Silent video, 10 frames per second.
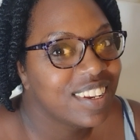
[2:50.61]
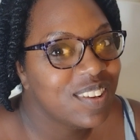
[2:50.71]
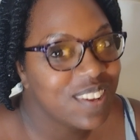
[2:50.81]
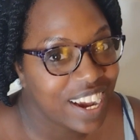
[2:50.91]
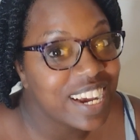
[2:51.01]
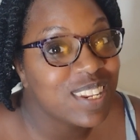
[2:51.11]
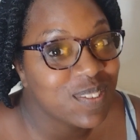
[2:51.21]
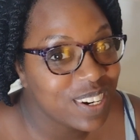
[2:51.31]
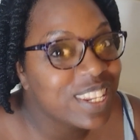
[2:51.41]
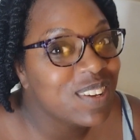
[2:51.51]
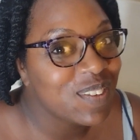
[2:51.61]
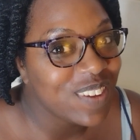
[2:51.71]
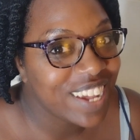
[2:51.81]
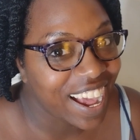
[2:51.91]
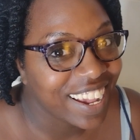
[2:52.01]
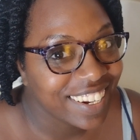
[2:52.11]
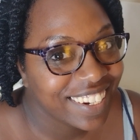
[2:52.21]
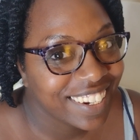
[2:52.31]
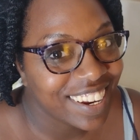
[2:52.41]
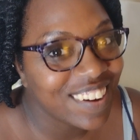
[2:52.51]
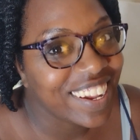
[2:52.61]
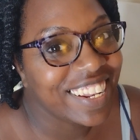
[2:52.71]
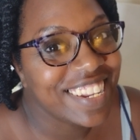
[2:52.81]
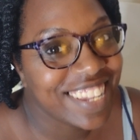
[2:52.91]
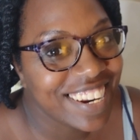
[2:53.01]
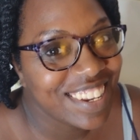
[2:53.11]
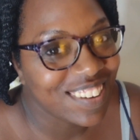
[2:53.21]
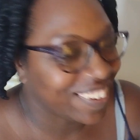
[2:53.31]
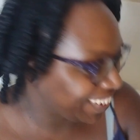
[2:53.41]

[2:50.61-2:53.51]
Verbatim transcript: Do you guys want to see what we got? Okay, let's get into it.